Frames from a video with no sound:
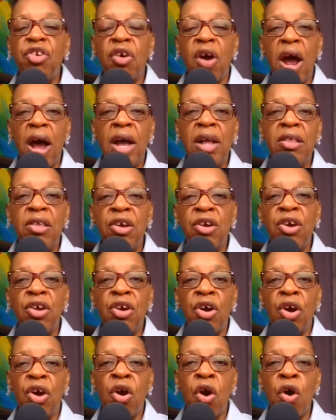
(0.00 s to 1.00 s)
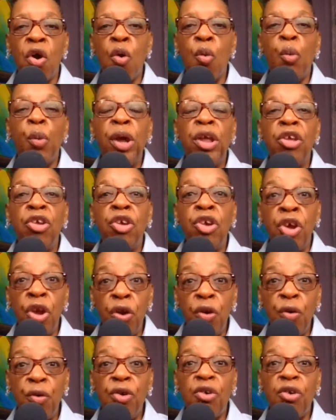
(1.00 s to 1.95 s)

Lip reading: your idea, your goal, when you